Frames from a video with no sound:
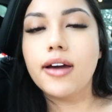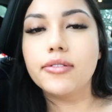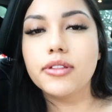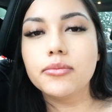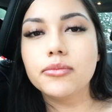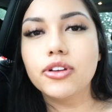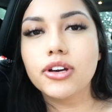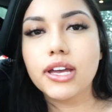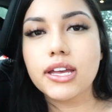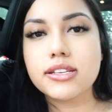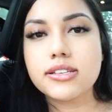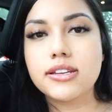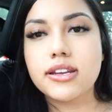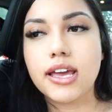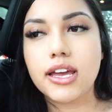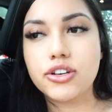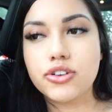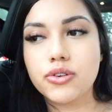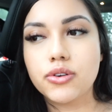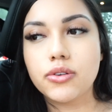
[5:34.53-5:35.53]
them look as
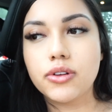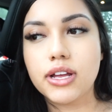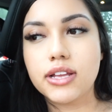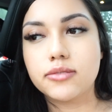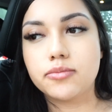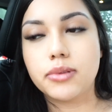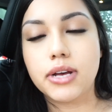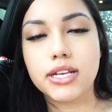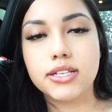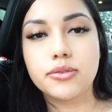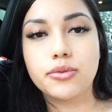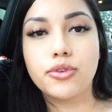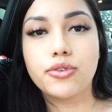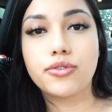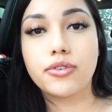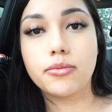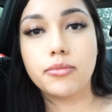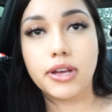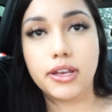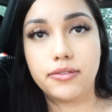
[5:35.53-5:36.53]
natural as possible
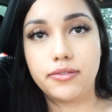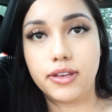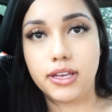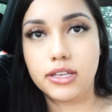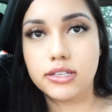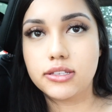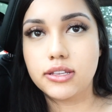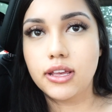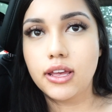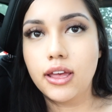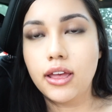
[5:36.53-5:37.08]
for my face.